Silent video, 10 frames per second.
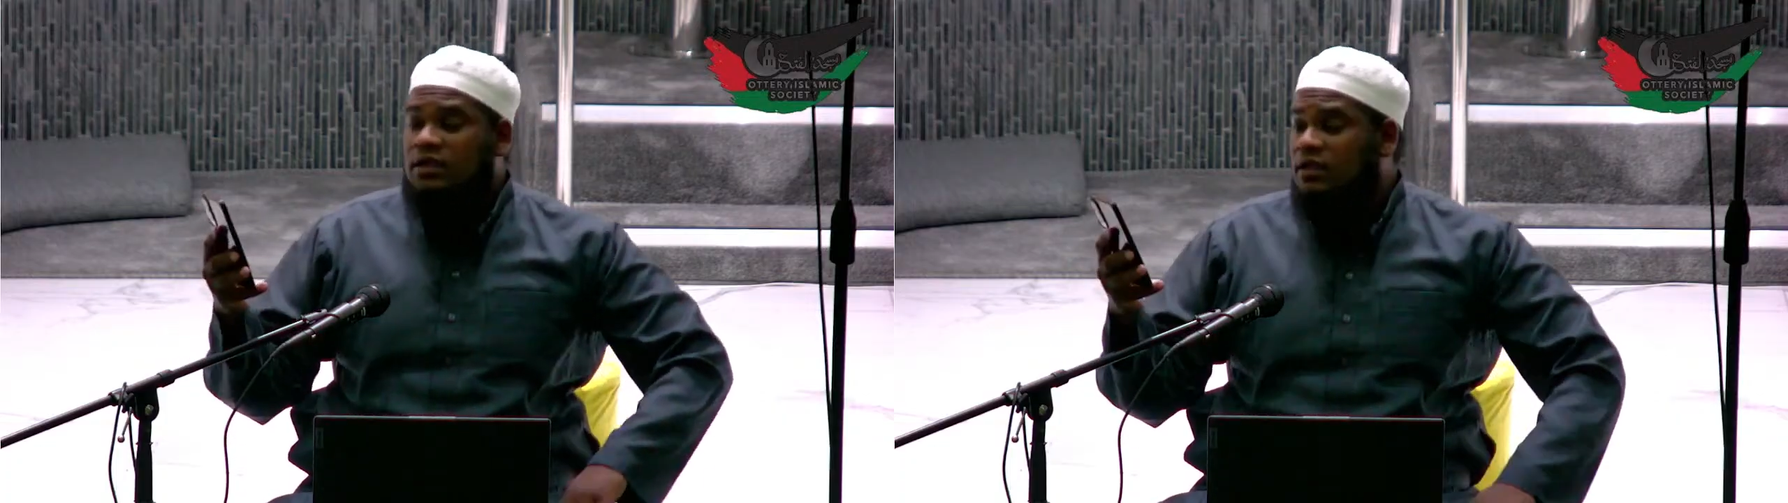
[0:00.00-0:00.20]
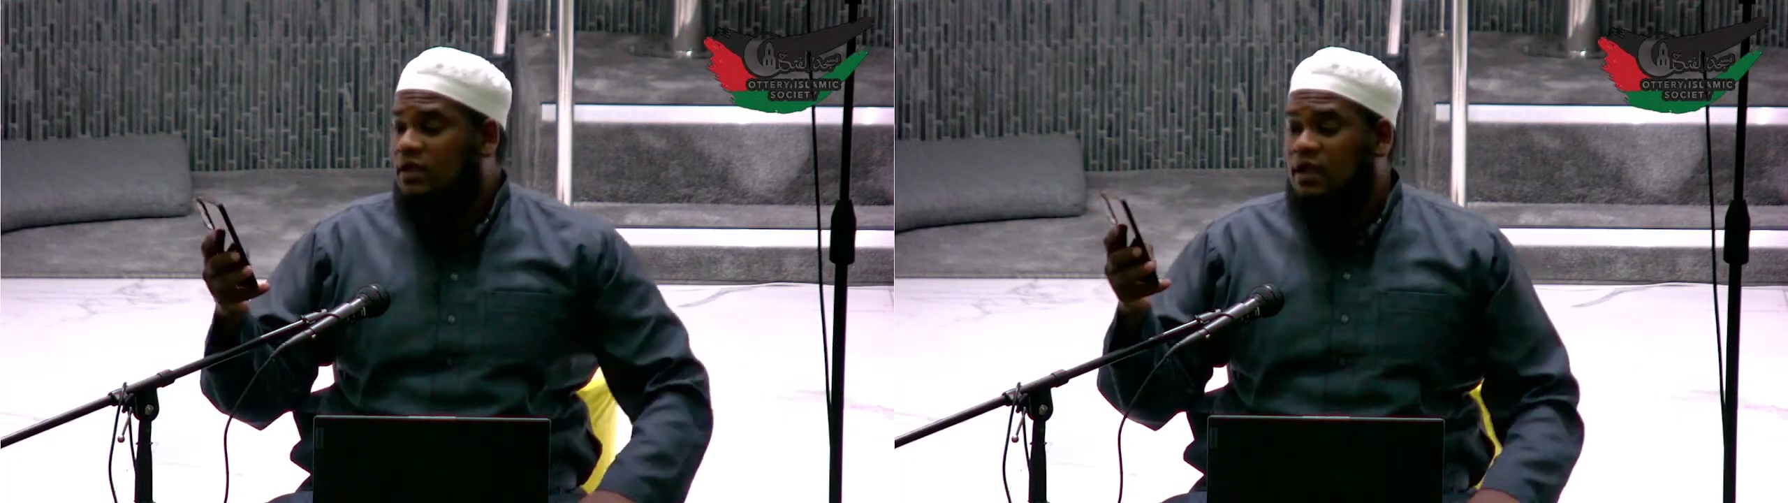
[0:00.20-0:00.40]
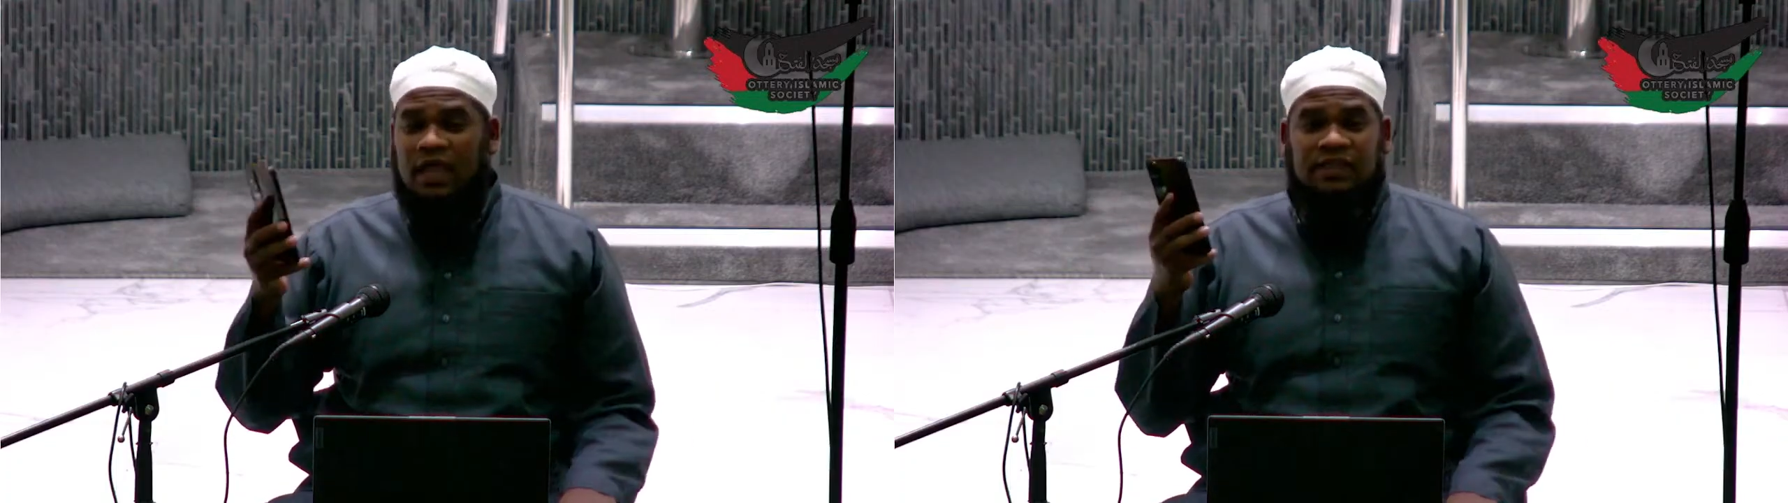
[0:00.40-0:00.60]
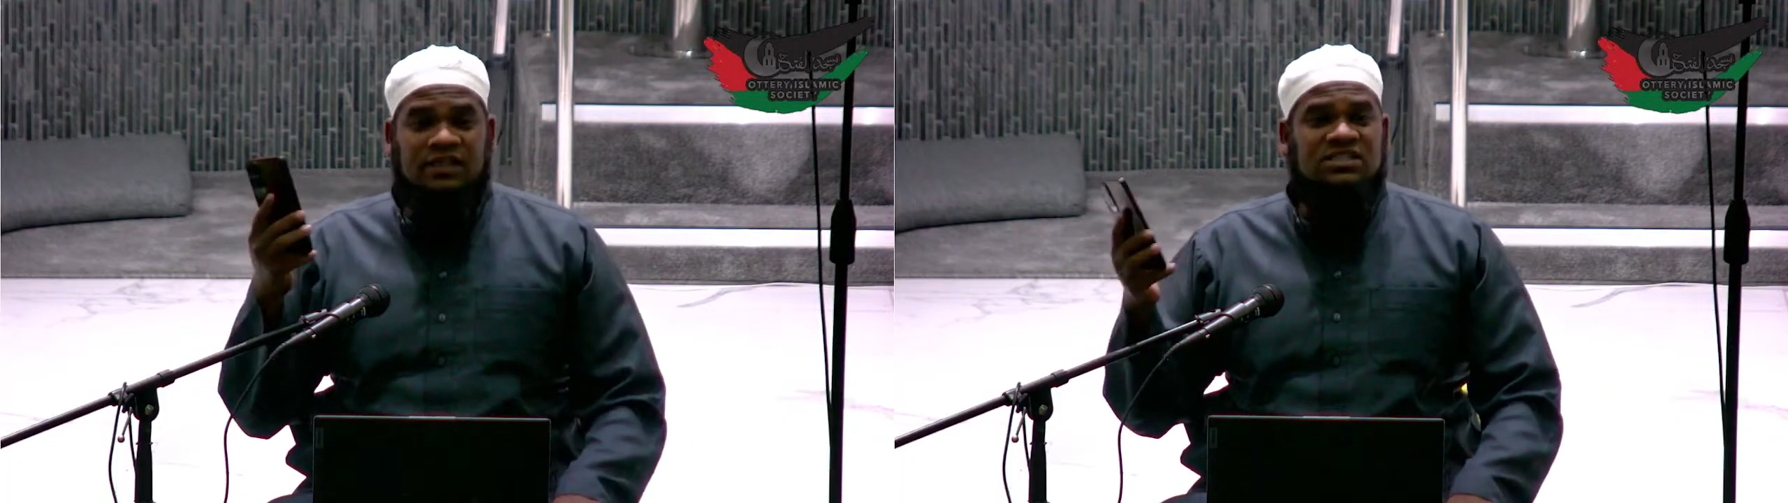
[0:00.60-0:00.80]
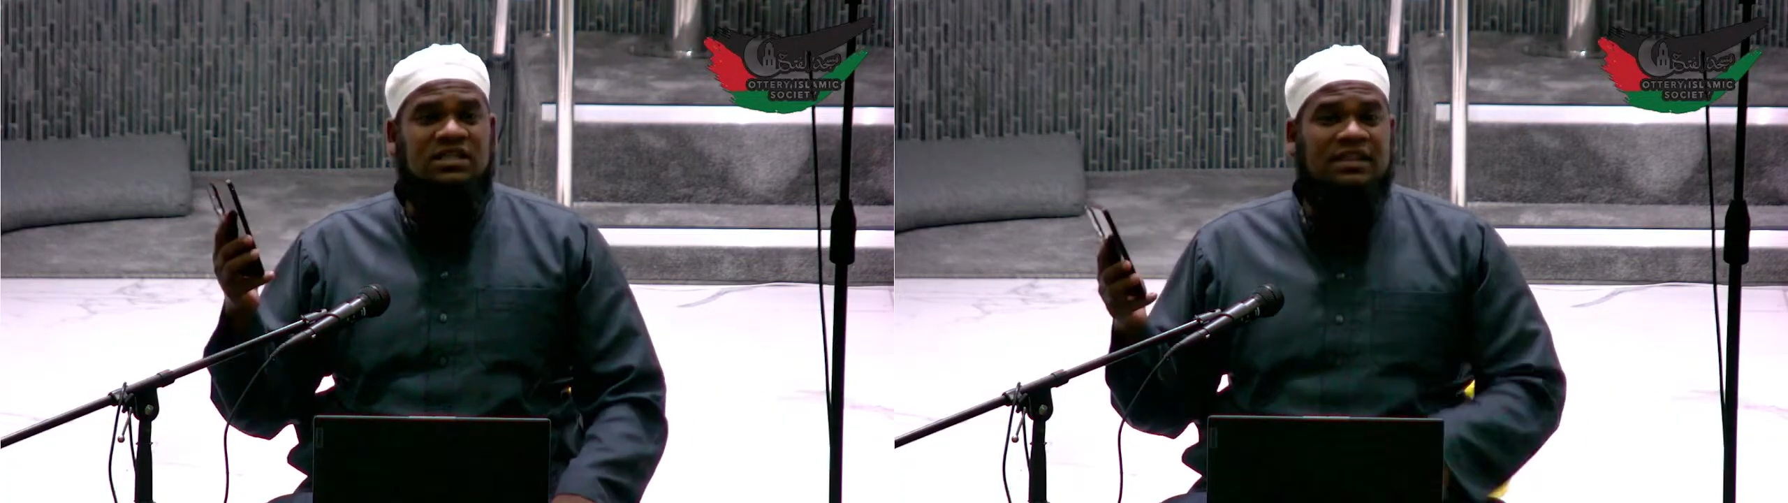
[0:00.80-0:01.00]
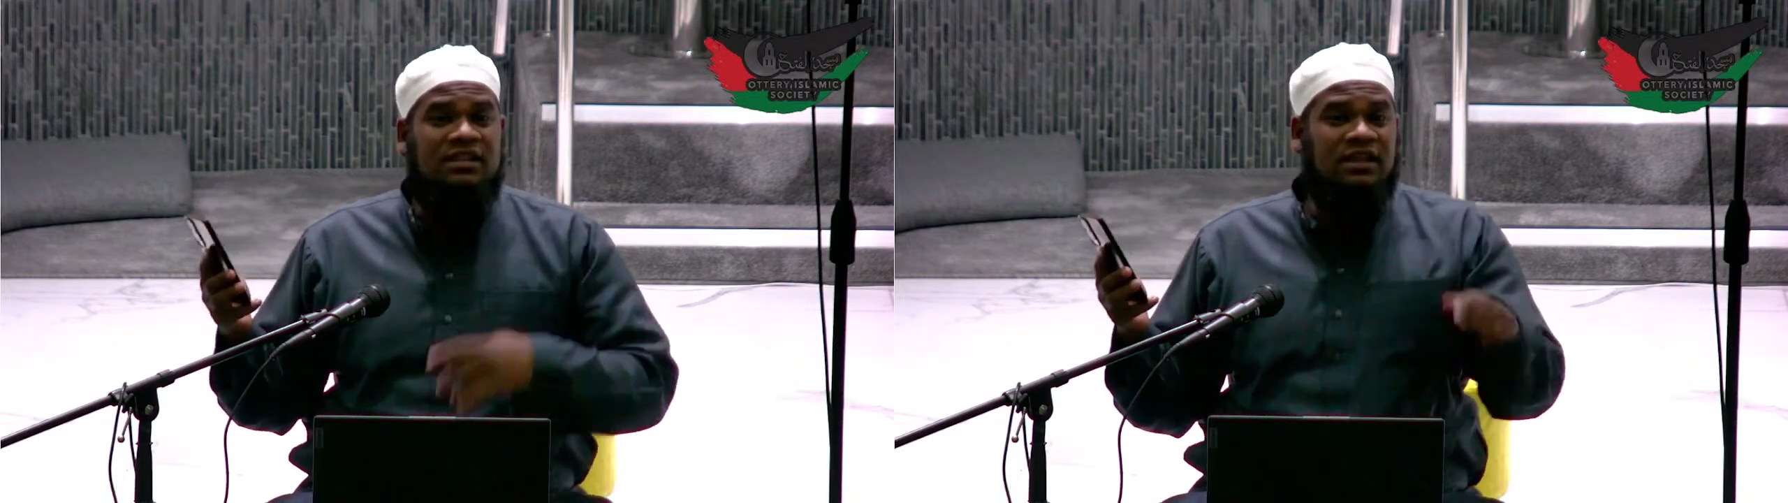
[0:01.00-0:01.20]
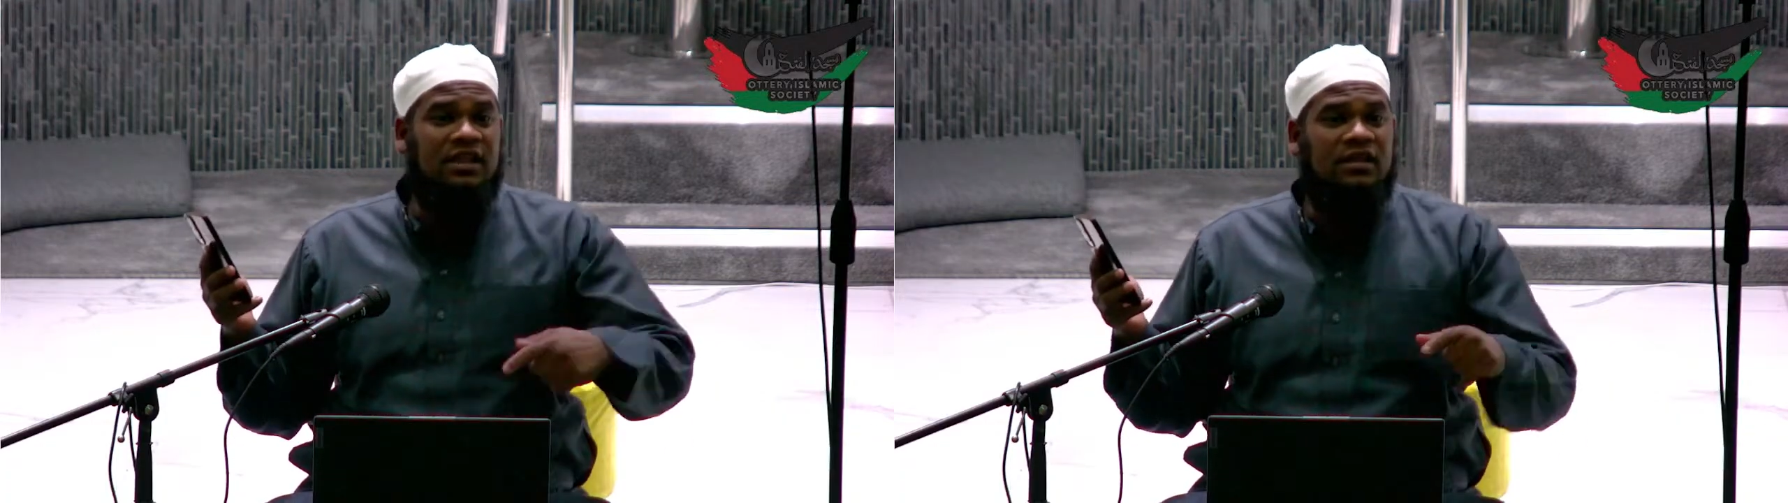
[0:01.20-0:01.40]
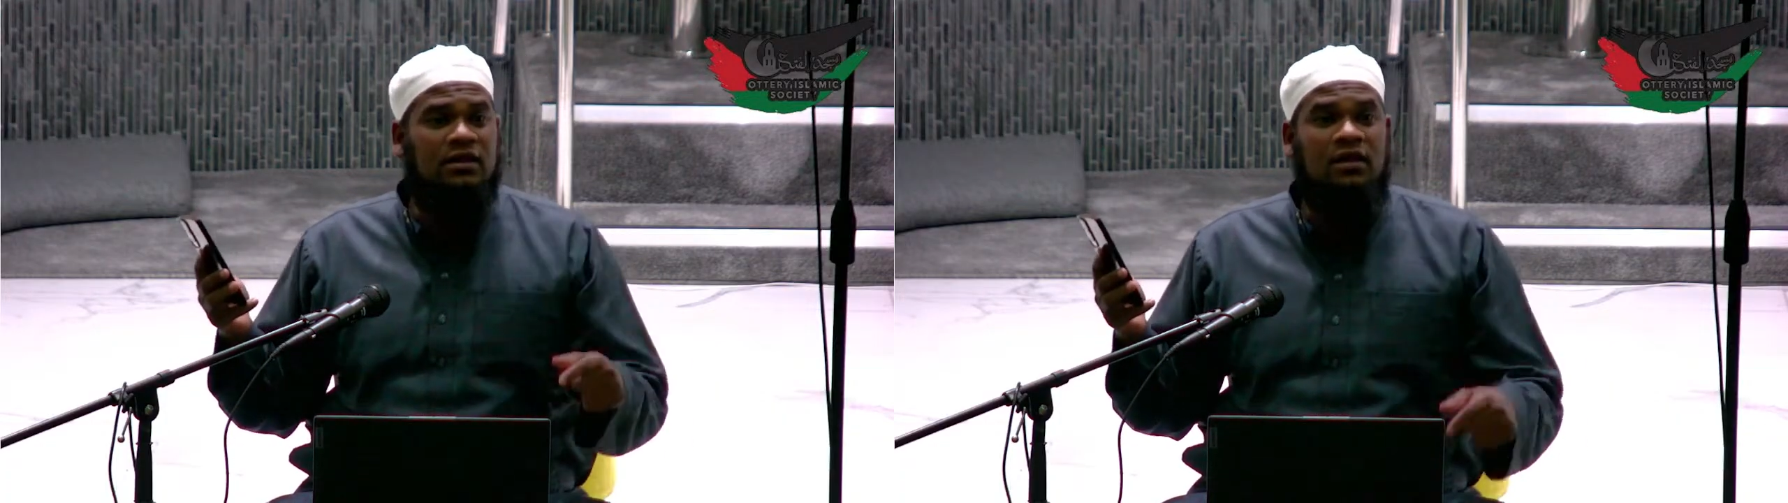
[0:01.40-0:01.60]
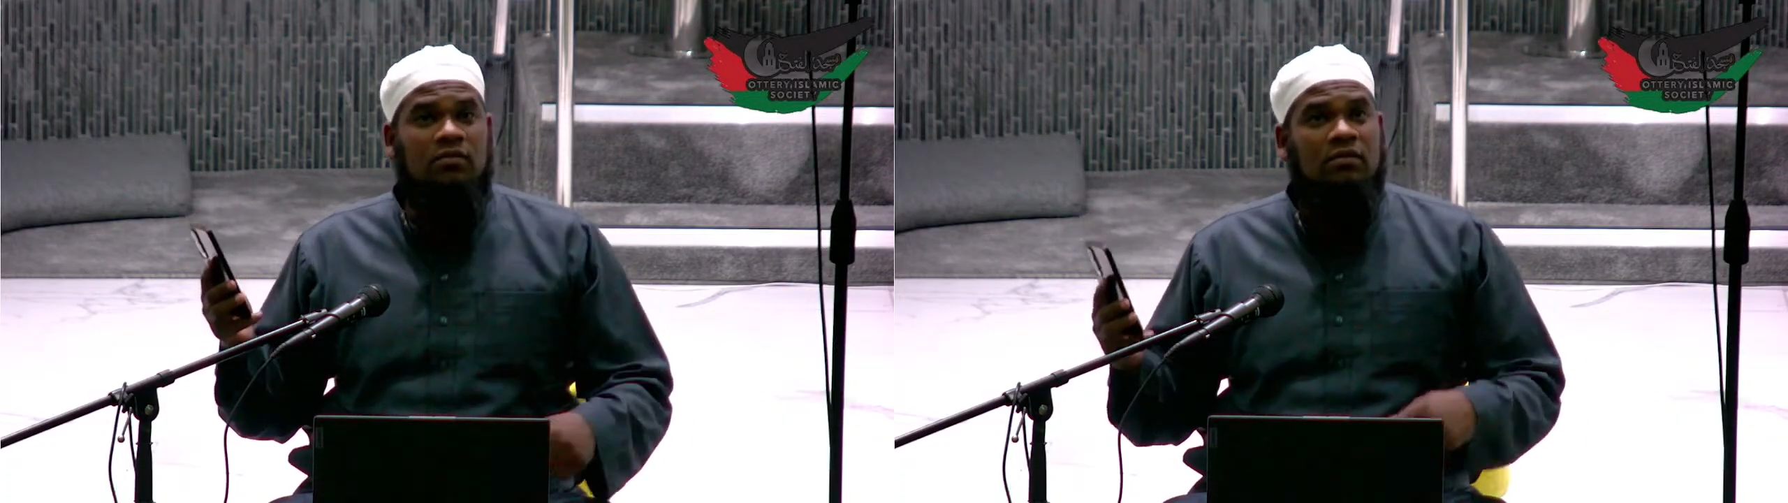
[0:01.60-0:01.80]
ring and they let it ring.